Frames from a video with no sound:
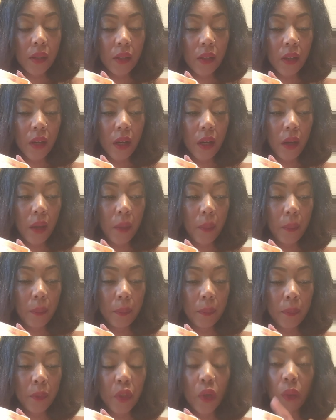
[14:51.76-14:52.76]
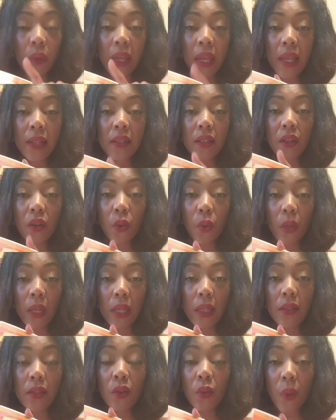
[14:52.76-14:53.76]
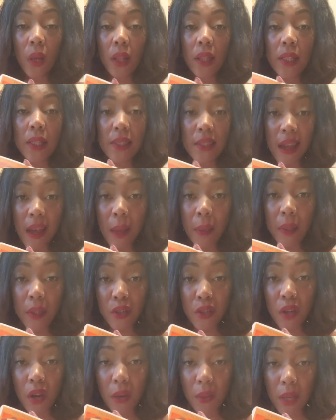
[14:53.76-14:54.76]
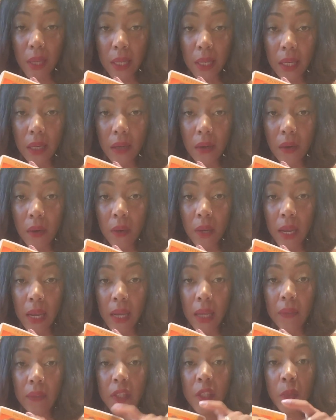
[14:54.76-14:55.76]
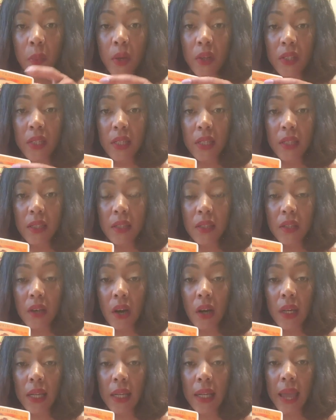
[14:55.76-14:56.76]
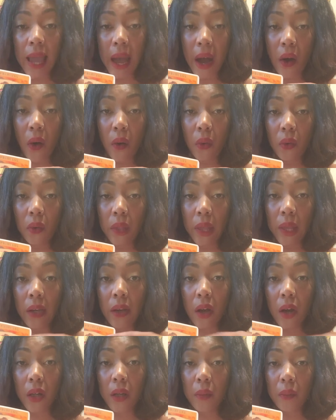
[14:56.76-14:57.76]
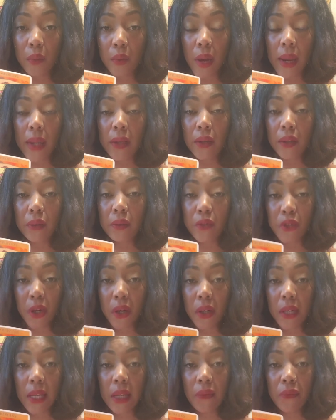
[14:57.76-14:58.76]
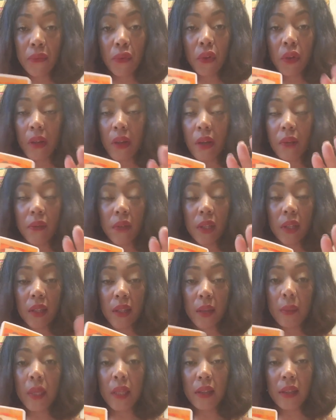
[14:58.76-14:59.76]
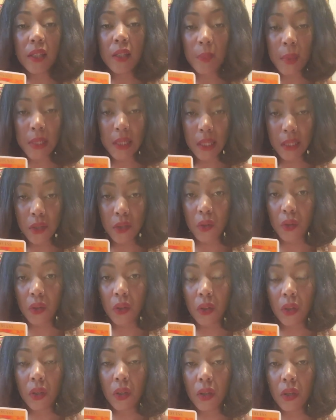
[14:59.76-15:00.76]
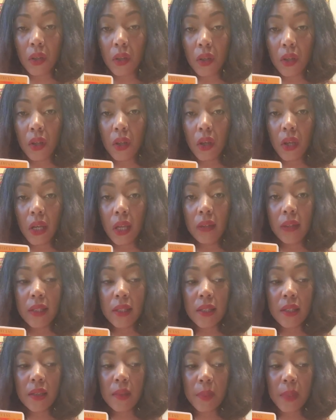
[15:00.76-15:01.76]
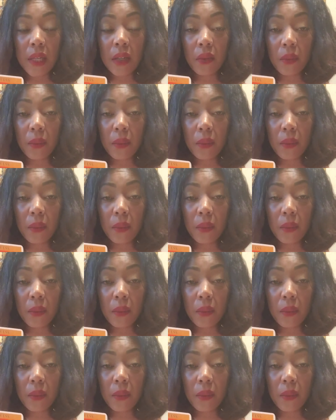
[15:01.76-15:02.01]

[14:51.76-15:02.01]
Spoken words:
kings and queens are well established already. Okay. This person is starting out like on a brand new journey full of limitless potential. And this is being